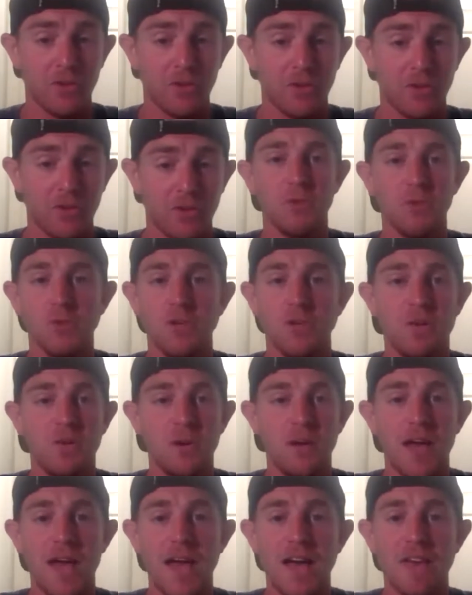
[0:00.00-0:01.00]
we really
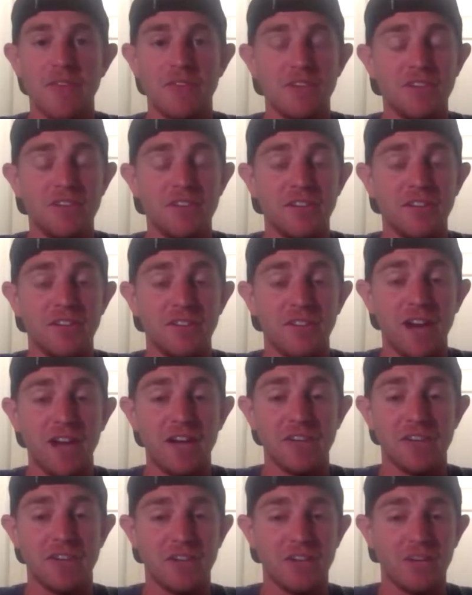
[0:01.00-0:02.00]
wouldn't have any set of
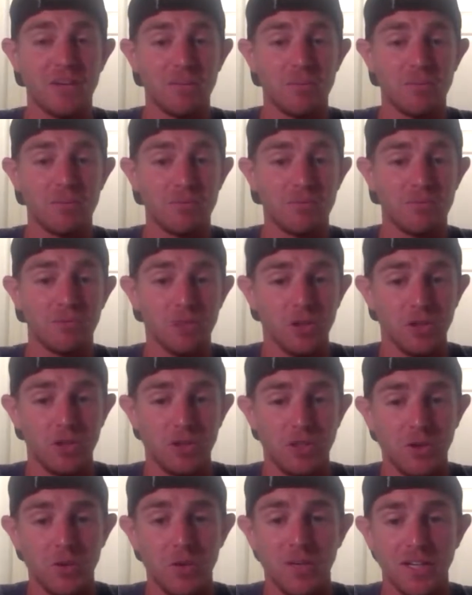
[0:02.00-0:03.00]
eyes on it really
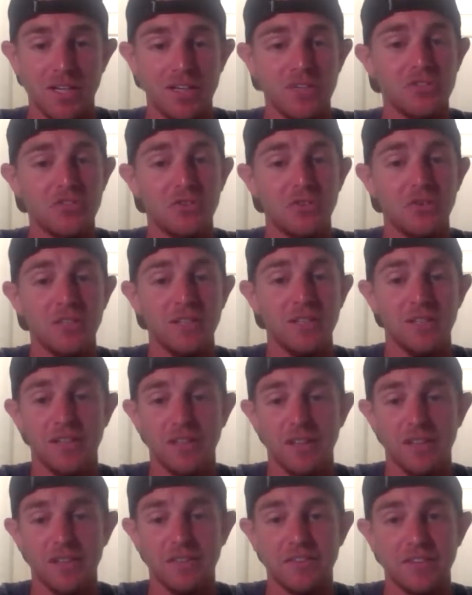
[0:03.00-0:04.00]
going into it
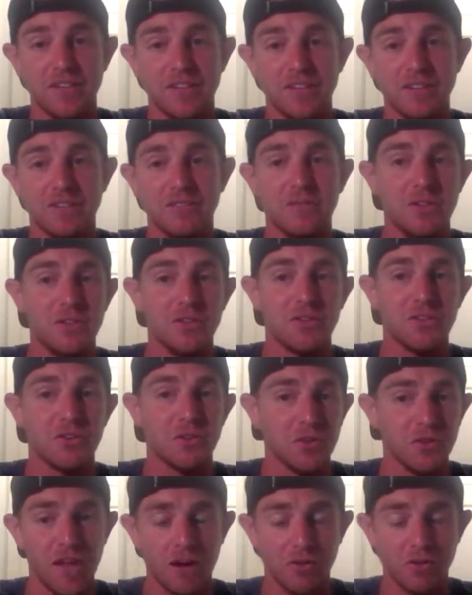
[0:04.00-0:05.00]
unless we just
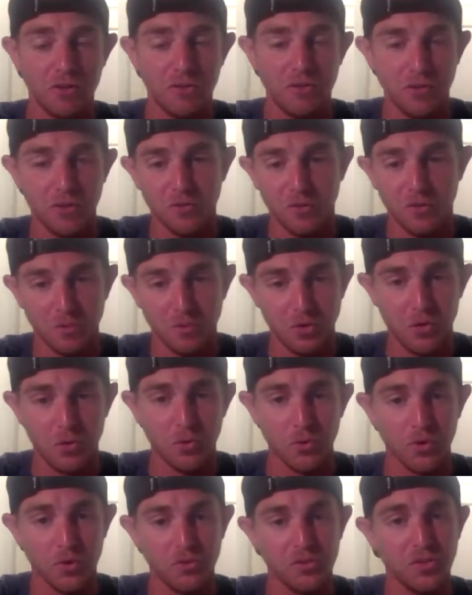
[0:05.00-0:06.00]
heard that review from
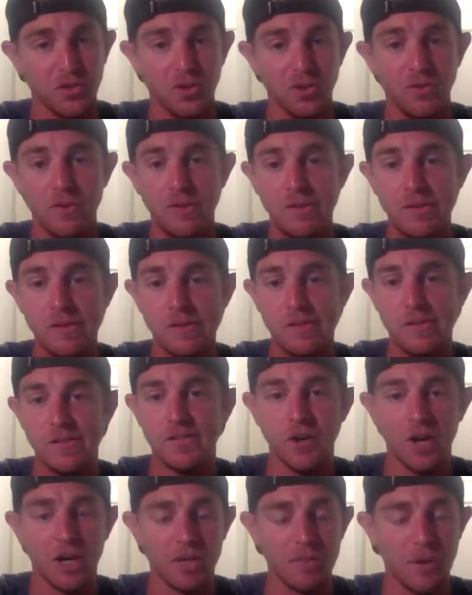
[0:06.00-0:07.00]
Corey. So
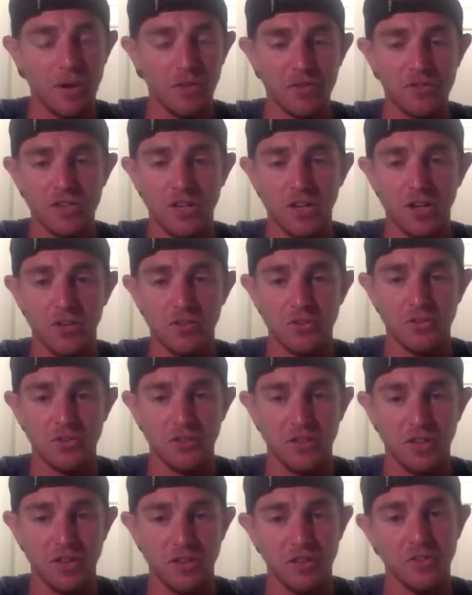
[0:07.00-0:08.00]
talk about the challenges
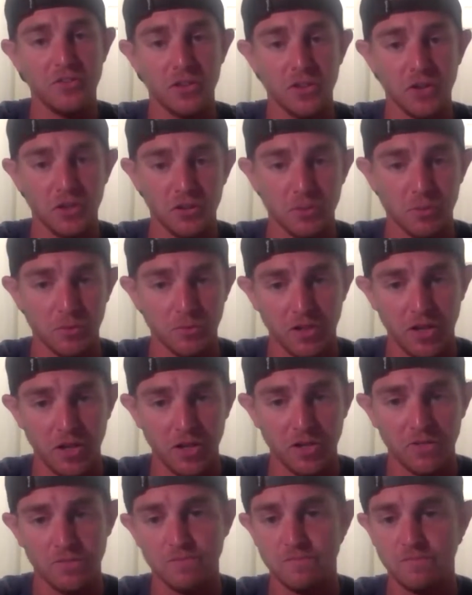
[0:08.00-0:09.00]
that this year has presented.